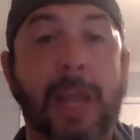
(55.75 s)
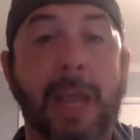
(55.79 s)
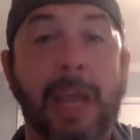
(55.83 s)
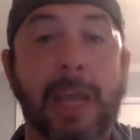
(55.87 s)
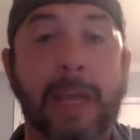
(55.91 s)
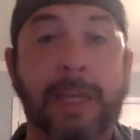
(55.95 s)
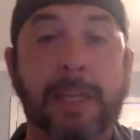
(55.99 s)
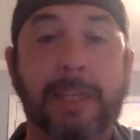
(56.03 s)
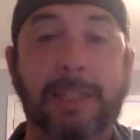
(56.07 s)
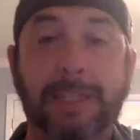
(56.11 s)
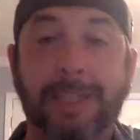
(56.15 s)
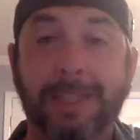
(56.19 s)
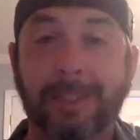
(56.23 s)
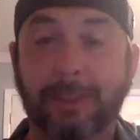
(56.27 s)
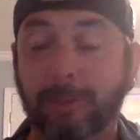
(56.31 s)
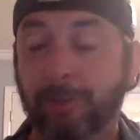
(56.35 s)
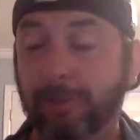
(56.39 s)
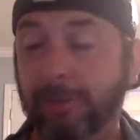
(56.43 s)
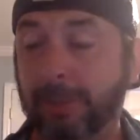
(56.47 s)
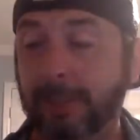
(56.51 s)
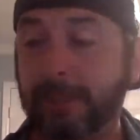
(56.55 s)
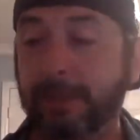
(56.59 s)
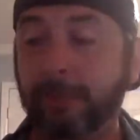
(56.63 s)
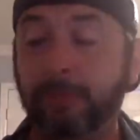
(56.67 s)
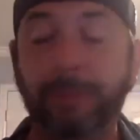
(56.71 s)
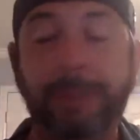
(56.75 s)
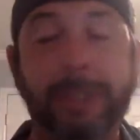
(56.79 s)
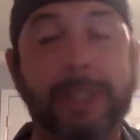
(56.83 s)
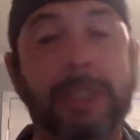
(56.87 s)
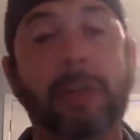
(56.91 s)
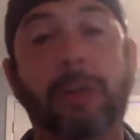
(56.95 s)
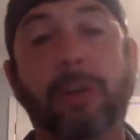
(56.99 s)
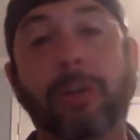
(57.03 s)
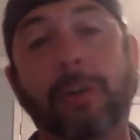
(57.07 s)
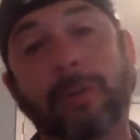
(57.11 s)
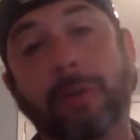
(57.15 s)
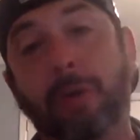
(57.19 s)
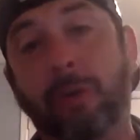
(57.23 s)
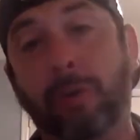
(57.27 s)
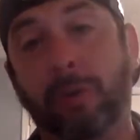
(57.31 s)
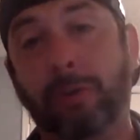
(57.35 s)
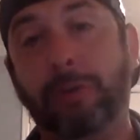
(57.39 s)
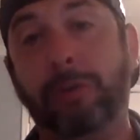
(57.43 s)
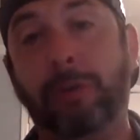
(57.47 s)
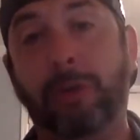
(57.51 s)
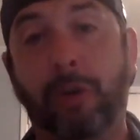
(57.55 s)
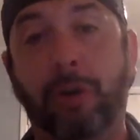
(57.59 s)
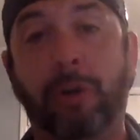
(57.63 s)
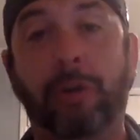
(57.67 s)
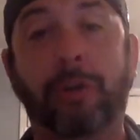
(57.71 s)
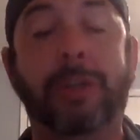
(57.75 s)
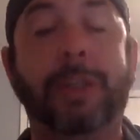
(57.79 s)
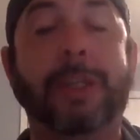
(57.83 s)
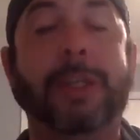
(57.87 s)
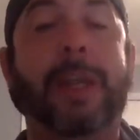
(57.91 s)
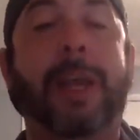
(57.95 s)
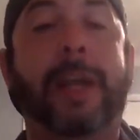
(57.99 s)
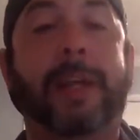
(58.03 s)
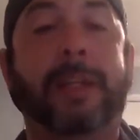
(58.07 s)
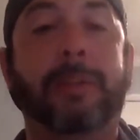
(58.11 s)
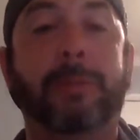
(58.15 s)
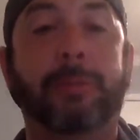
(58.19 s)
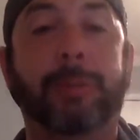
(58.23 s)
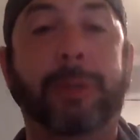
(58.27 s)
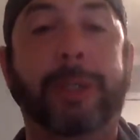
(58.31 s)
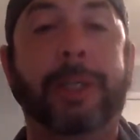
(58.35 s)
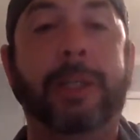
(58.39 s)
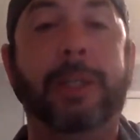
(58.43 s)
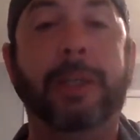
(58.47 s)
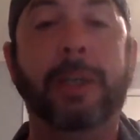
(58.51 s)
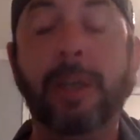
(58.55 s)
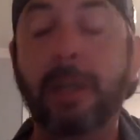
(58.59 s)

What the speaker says: and either this week or early next week,